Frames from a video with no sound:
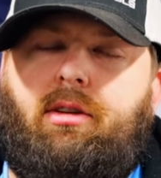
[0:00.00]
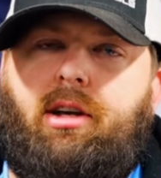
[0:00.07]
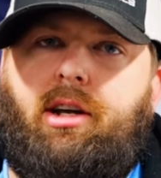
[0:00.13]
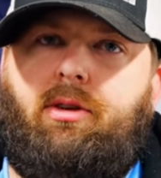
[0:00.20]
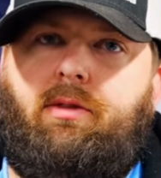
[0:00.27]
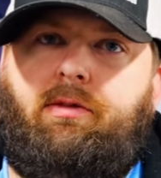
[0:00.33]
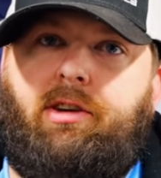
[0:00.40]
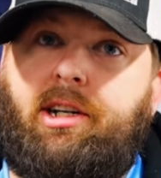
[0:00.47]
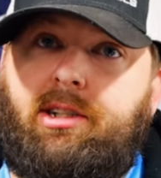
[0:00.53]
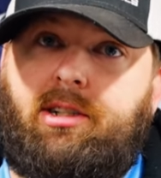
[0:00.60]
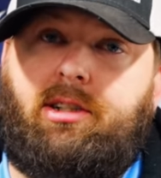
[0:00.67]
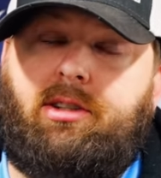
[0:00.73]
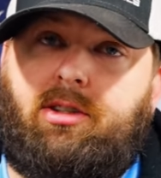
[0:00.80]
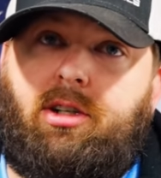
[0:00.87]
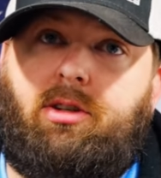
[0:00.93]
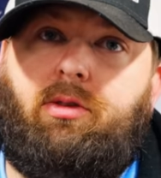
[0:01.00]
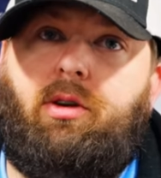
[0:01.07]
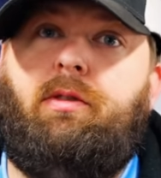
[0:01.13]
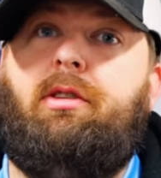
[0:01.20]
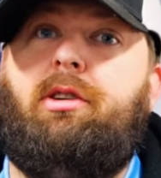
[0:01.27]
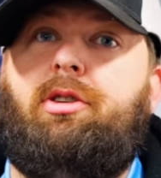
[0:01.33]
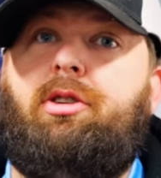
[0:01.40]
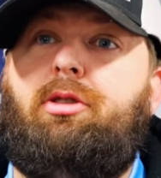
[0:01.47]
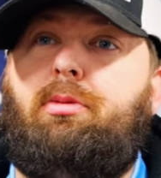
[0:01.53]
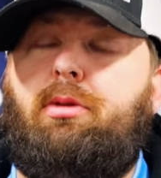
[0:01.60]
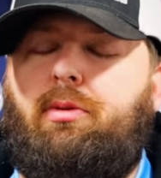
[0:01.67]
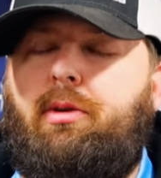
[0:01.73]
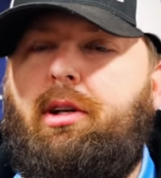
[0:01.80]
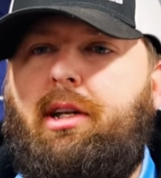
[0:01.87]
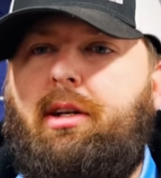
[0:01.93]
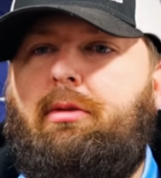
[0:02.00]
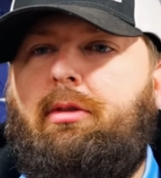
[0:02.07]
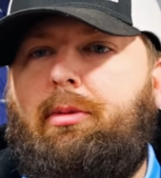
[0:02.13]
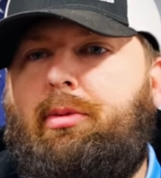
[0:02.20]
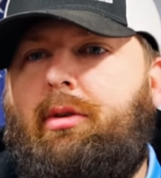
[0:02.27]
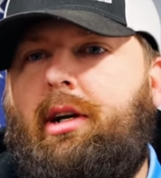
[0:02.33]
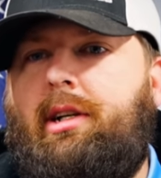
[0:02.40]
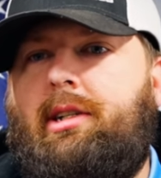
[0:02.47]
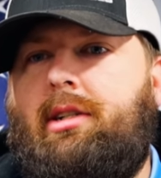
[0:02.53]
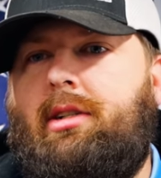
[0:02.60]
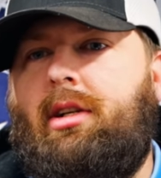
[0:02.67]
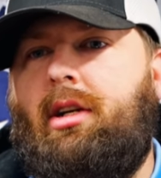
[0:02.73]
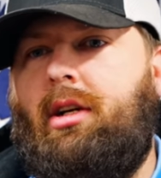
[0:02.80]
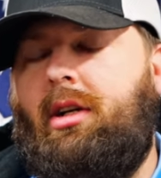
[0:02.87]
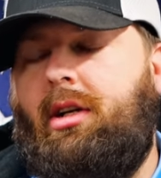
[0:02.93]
it'll fix the sunroof issue, but we did replace